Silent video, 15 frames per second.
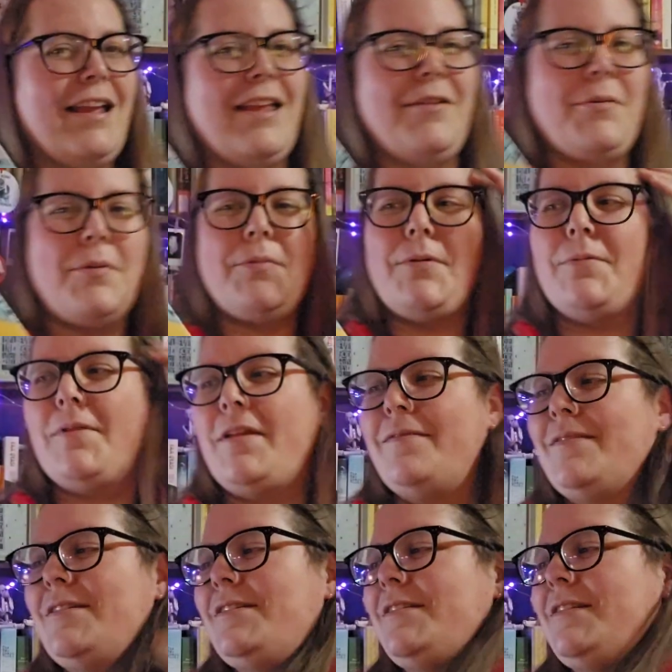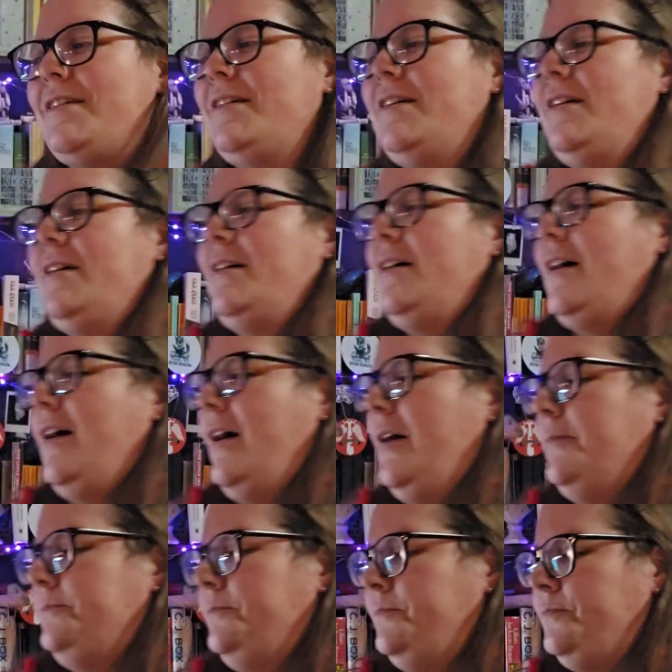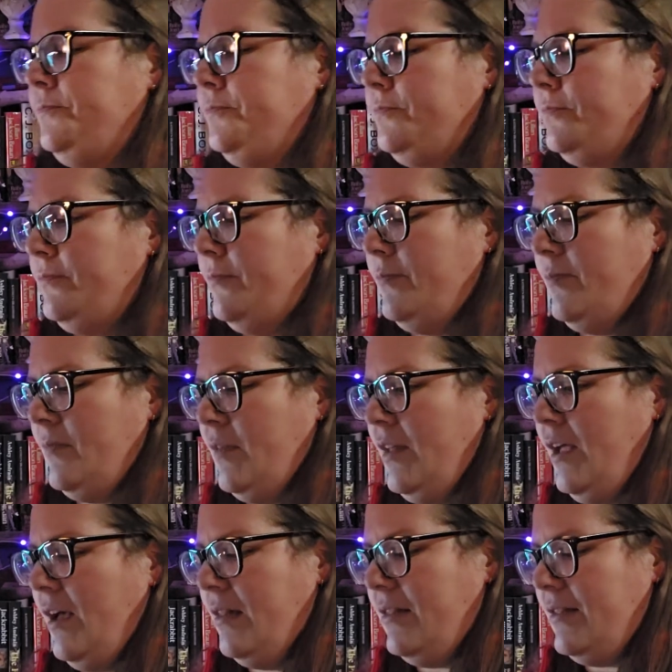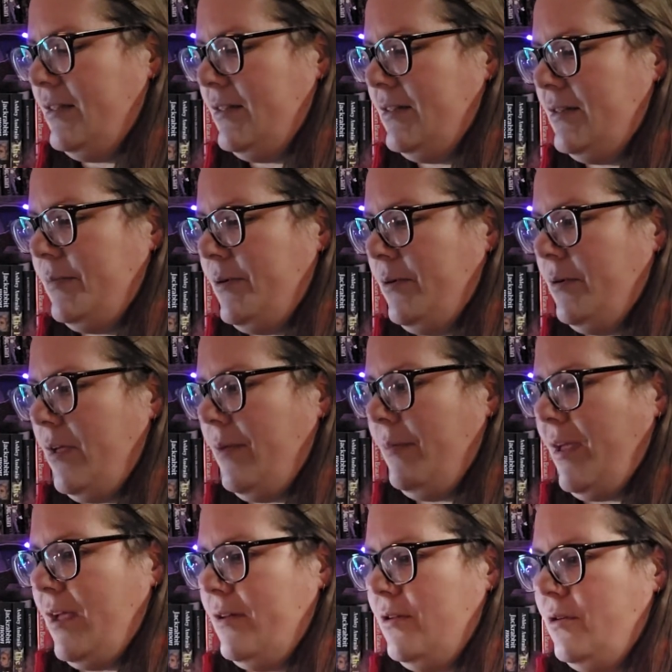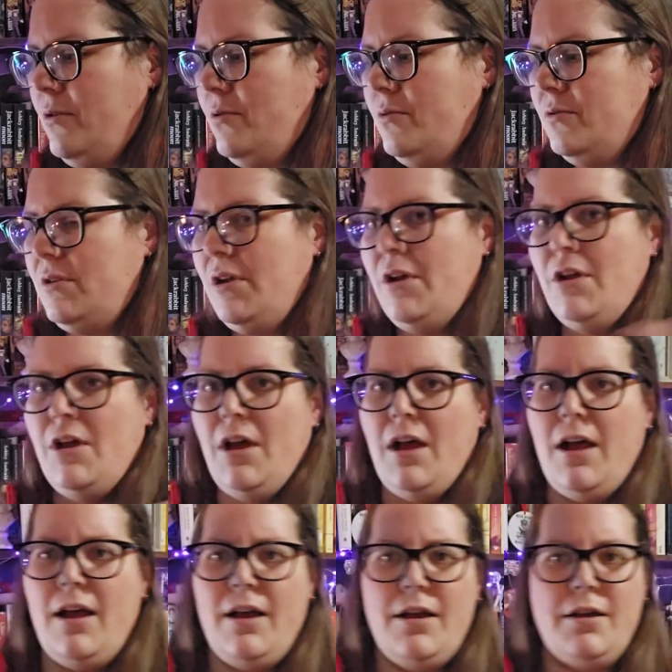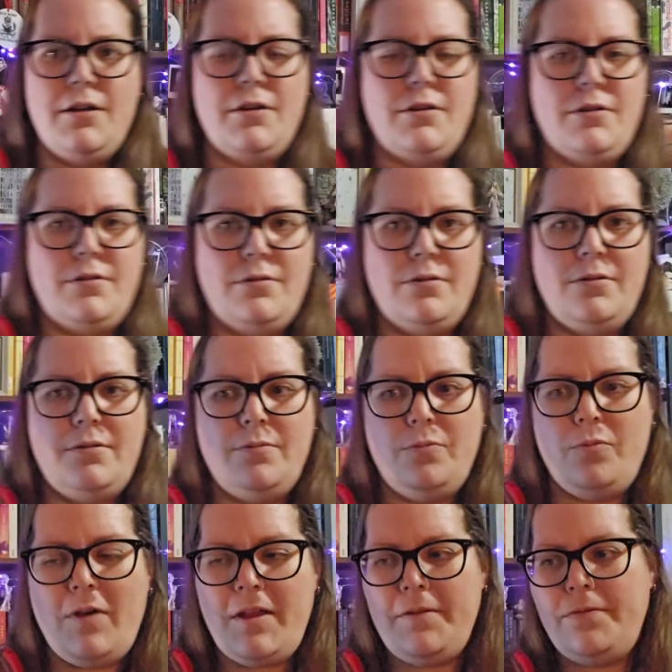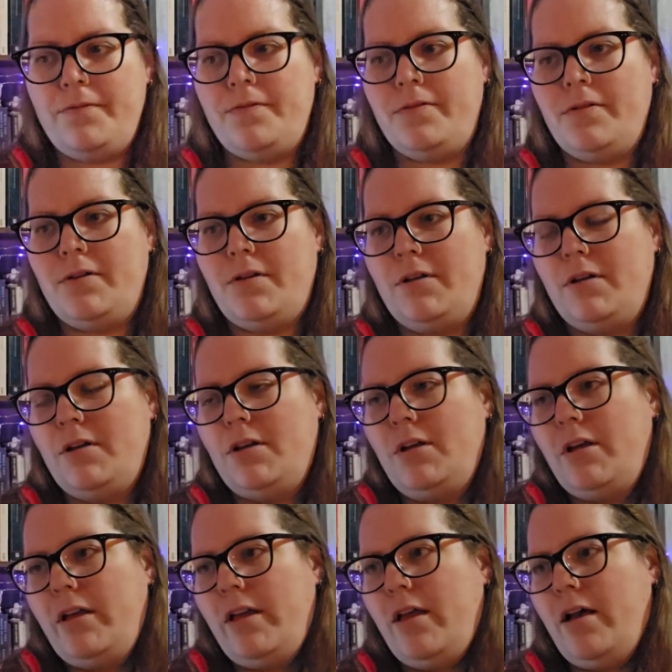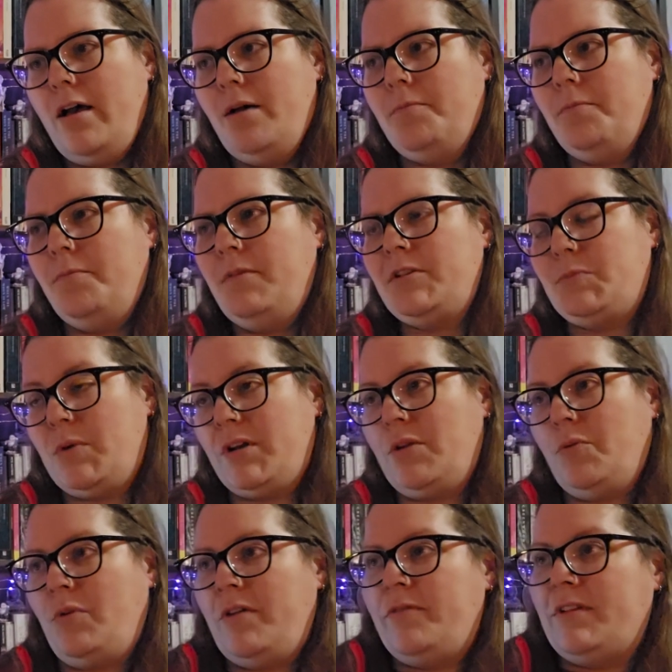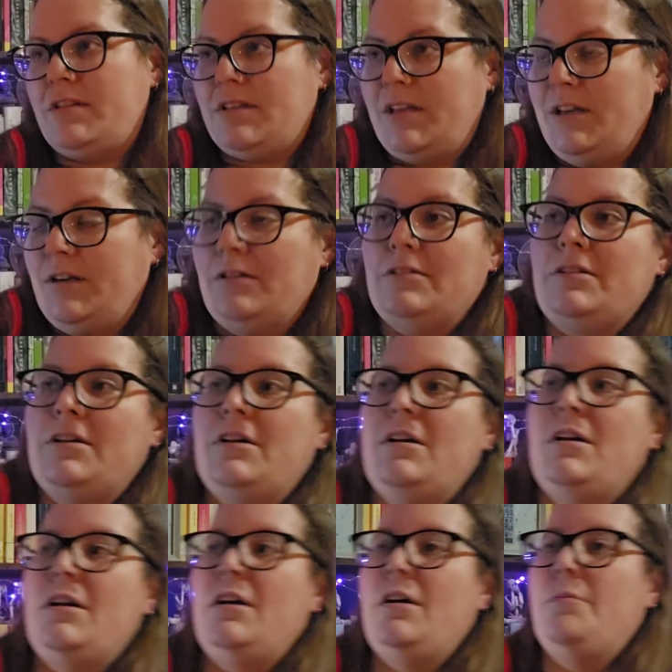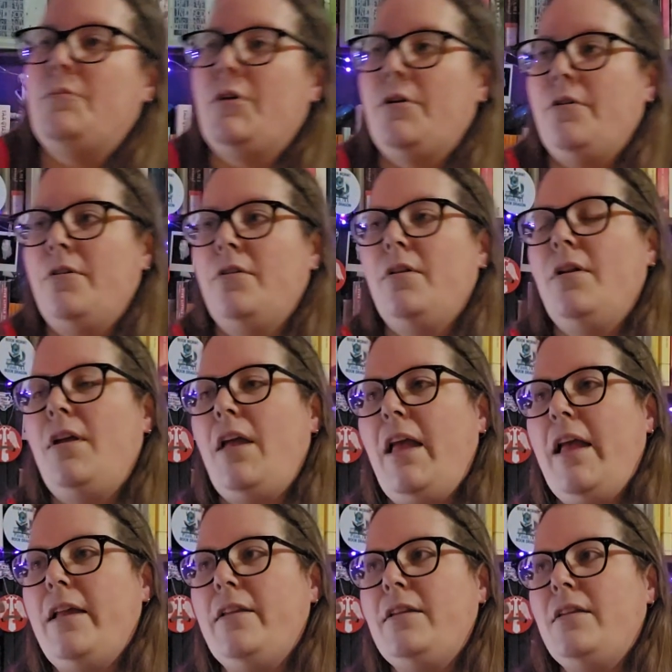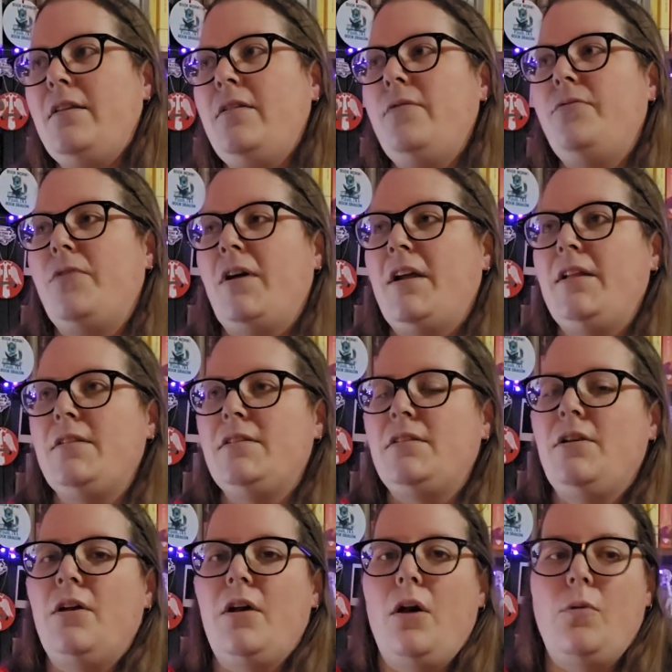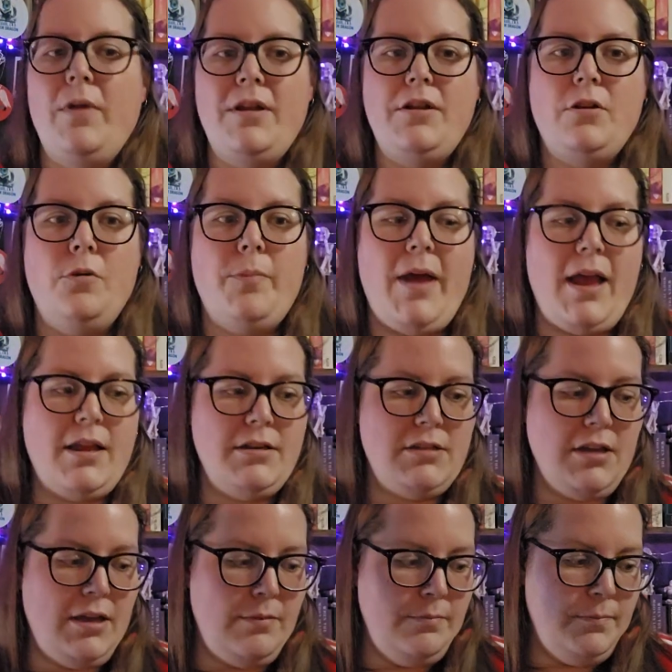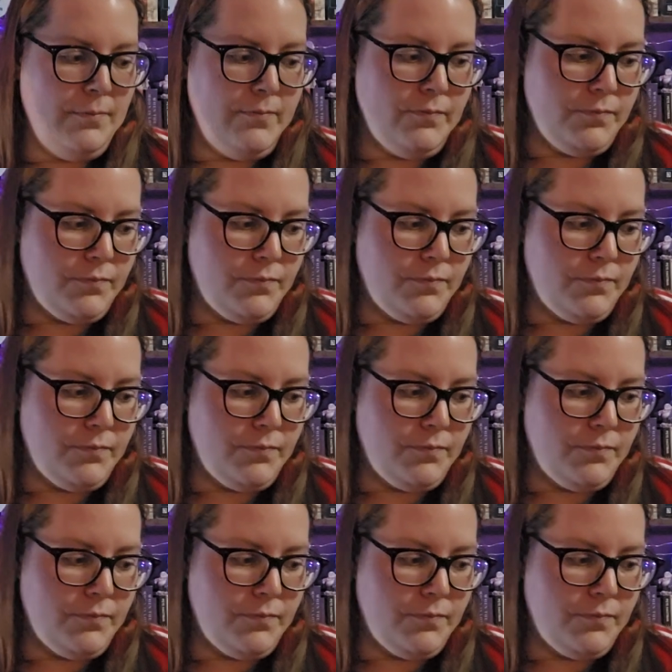I can't remember when I finished it. Um, yeah, this is about a man whose uh, wife, um, his pregnant wife gets killed, murdered, and he finds a way to go back in time.